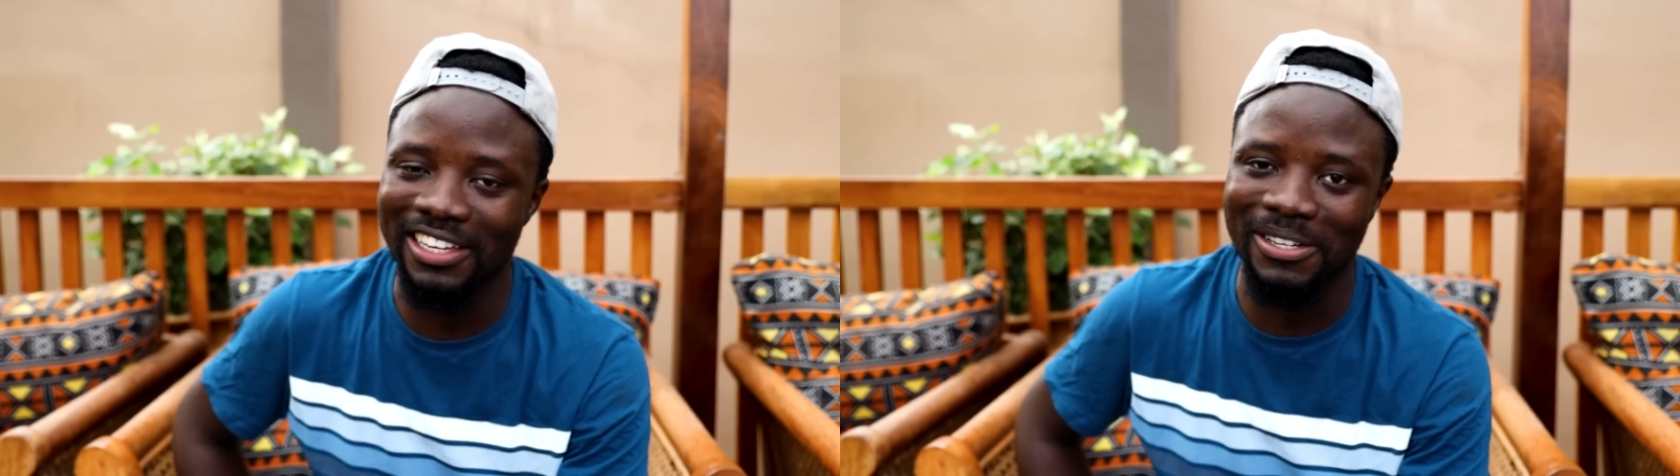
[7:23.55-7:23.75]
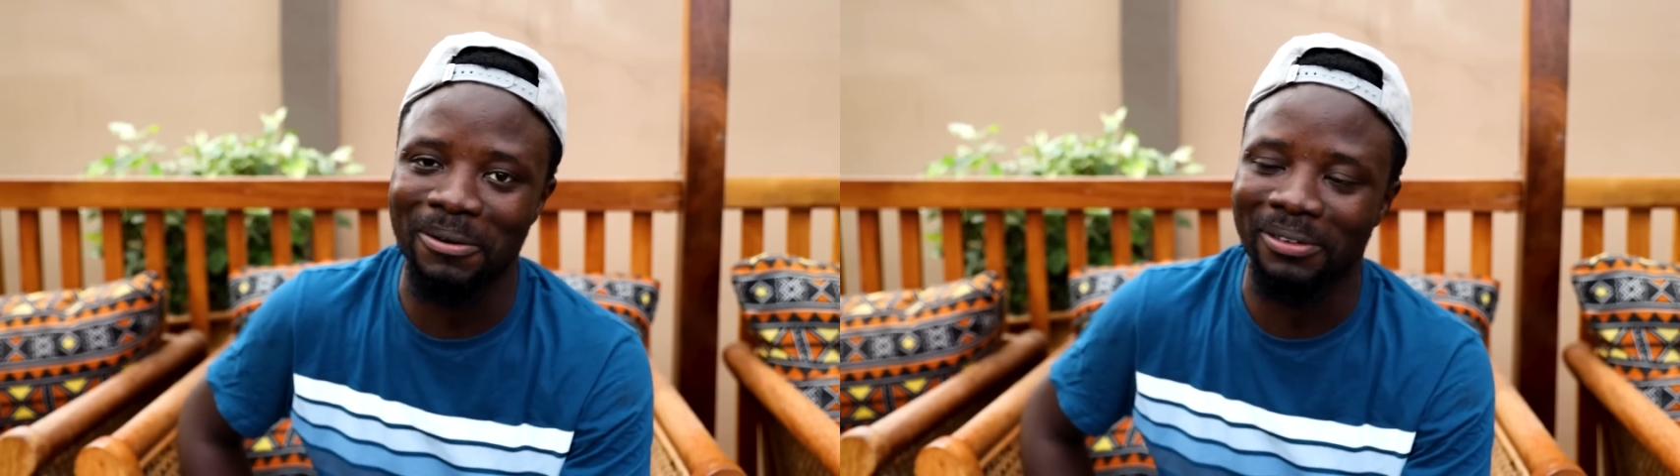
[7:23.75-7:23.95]

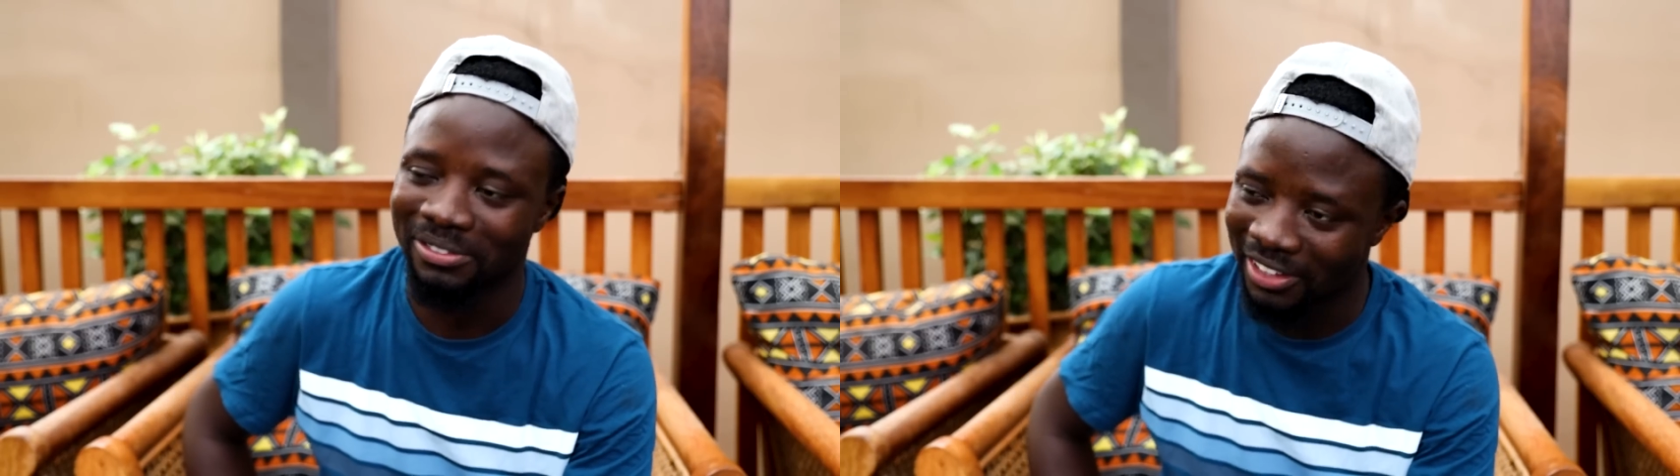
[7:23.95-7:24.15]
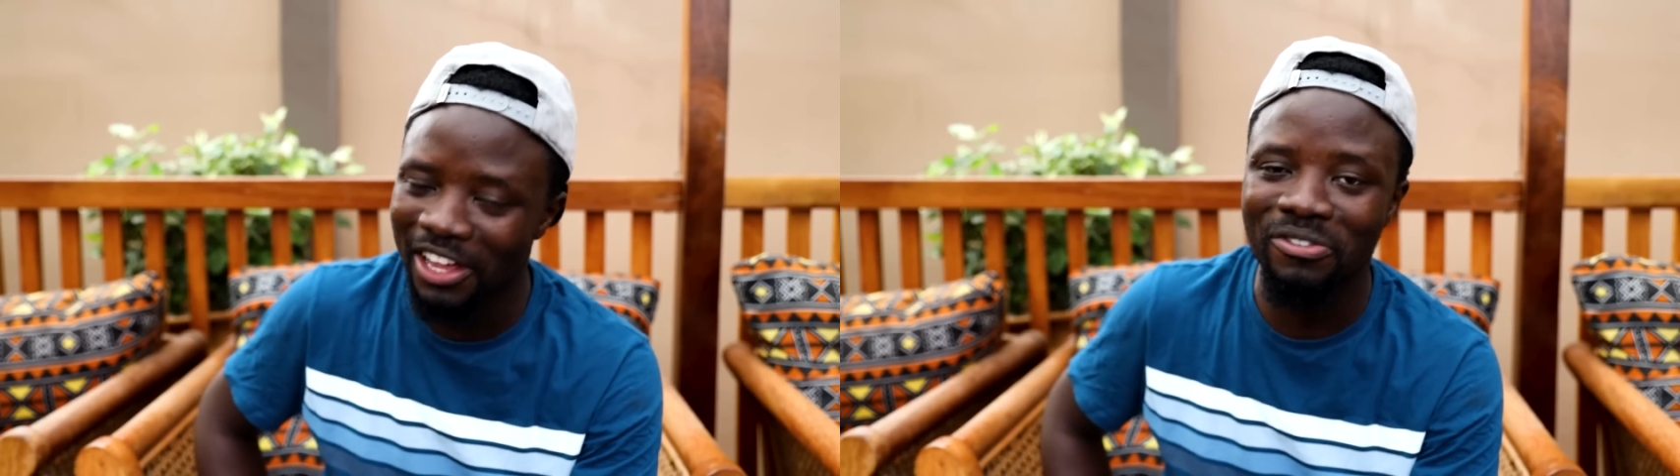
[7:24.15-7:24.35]
as well.
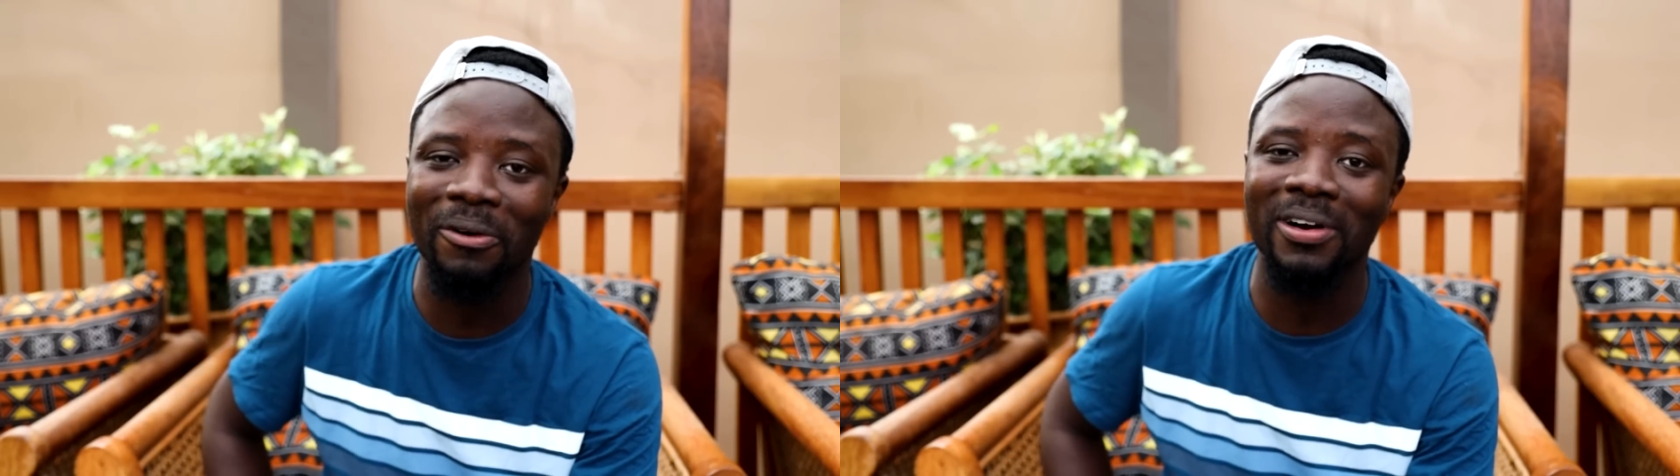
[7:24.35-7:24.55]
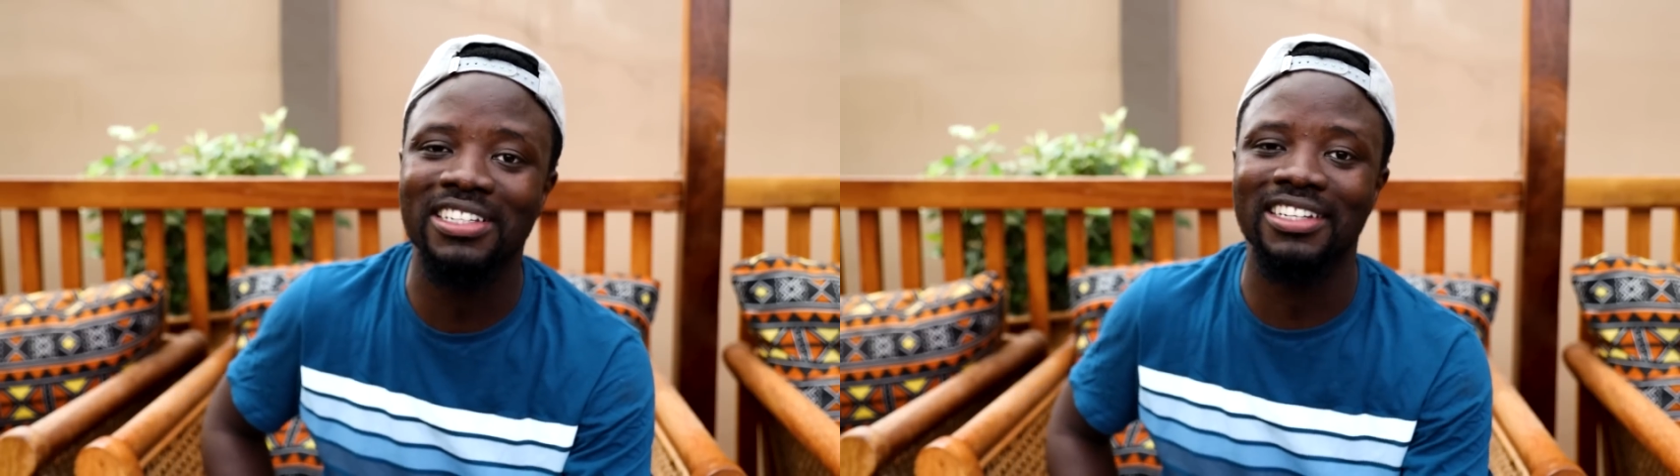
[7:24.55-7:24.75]
Thanks
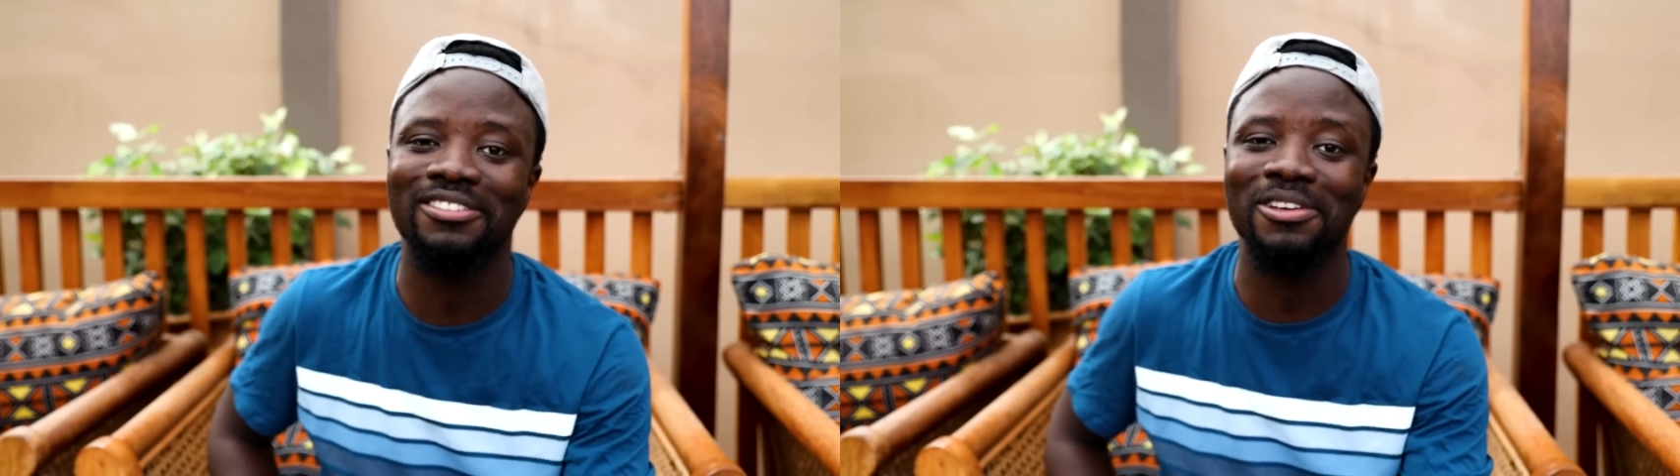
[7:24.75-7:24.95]
for watching.